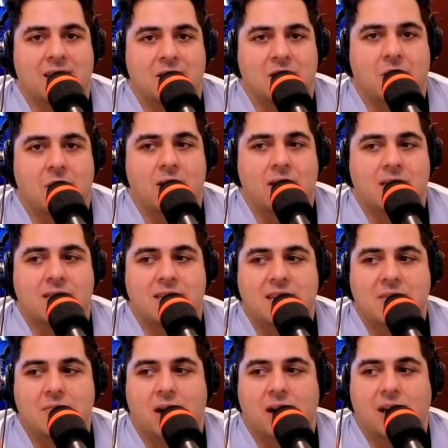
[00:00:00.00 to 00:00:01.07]
is always
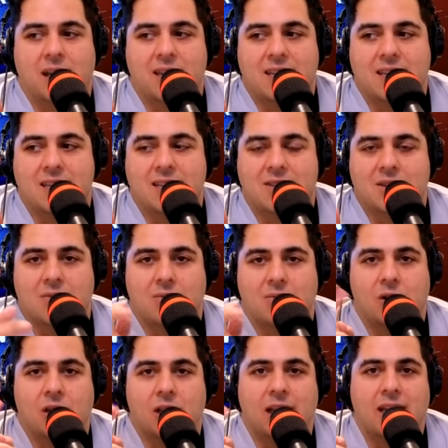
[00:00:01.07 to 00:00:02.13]
debunking these
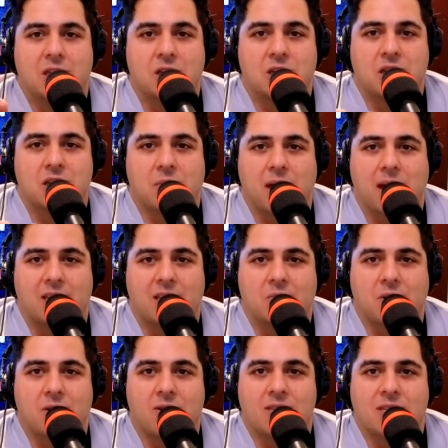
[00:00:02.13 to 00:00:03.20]
relationship
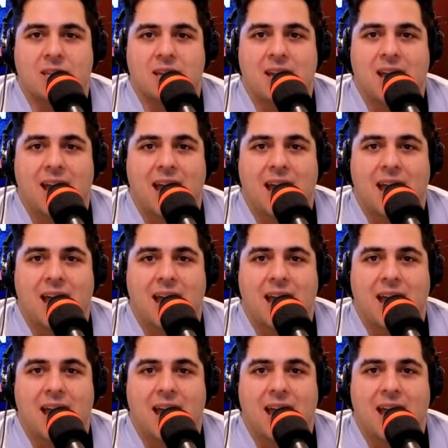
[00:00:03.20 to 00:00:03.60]
experts